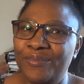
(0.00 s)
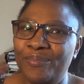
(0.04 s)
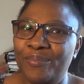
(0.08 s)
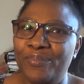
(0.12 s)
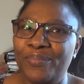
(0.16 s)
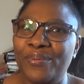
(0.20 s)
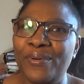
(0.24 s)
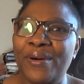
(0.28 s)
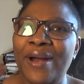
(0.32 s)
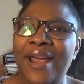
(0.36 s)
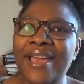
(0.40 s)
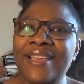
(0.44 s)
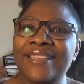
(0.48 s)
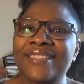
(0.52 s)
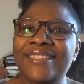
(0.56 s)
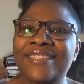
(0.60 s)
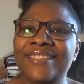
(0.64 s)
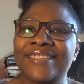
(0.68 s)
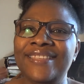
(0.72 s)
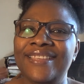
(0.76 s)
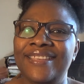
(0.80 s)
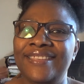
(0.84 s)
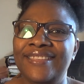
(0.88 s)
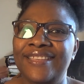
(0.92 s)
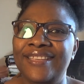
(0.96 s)

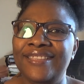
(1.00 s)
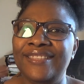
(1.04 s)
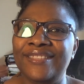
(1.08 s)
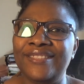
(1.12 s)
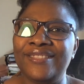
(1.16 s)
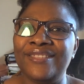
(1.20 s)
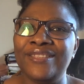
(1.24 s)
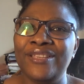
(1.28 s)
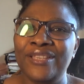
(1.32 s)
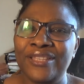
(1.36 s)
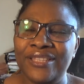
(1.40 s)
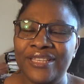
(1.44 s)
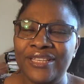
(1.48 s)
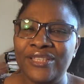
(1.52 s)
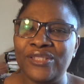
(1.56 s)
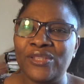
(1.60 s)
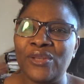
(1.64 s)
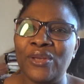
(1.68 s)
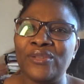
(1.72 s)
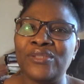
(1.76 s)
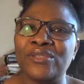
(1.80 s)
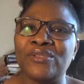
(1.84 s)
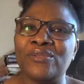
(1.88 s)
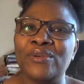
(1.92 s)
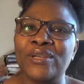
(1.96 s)
press the
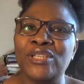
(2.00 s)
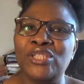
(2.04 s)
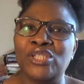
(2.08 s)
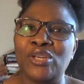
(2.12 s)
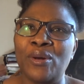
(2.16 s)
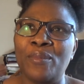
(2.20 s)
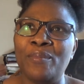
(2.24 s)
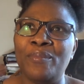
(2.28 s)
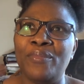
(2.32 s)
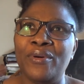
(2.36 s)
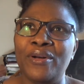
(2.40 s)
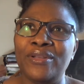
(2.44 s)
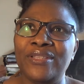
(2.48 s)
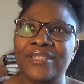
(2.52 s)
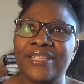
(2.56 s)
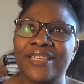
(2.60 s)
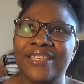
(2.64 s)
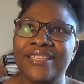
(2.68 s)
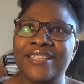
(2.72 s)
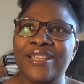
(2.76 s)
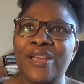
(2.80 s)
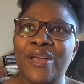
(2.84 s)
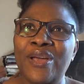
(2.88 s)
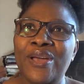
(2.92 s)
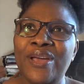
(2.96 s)
subscription button
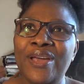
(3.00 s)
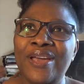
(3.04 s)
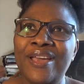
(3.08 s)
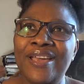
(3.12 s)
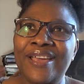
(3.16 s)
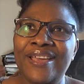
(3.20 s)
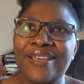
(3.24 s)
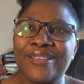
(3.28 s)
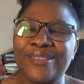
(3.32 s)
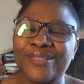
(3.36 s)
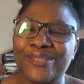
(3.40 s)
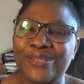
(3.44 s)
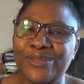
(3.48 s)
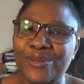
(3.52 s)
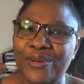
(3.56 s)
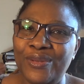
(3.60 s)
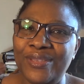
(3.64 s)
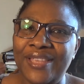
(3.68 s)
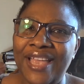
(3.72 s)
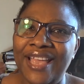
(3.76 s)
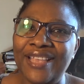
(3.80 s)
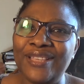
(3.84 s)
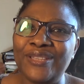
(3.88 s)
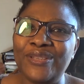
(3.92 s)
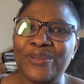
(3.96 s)
so
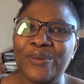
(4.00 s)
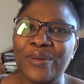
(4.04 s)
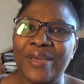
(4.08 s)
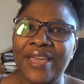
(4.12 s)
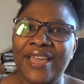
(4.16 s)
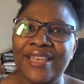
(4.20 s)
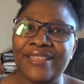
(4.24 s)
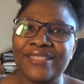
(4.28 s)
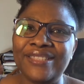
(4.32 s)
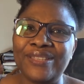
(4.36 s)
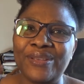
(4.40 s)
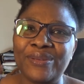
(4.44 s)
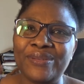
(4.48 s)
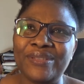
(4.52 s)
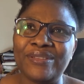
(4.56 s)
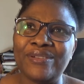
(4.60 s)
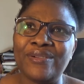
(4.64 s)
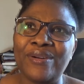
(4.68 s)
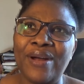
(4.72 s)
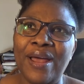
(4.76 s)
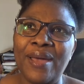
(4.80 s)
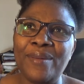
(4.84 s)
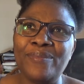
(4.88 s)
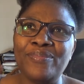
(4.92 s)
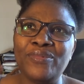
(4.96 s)
that you can
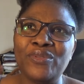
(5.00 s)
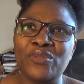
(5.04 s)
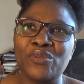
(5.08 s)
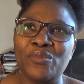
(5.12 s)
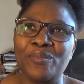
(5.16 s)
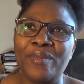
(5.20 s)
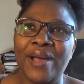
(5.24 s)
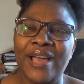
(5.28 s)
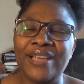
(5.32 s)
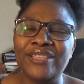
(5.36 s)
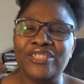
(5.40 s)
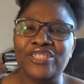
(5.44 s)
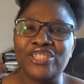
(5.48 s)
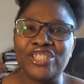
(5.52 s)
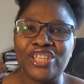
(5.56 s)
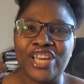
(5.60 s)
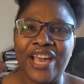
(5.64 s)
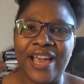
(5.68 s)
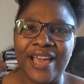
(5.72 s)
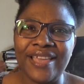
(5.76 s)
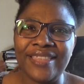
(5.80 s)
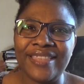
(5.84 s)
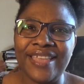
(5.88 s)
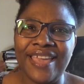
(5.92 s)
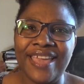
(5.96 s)
subscribe to my
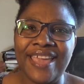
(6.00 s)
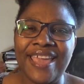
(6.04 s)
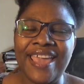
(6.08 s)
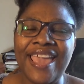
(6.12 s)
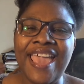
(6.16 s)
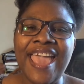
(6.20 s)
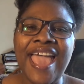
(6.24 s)
channel.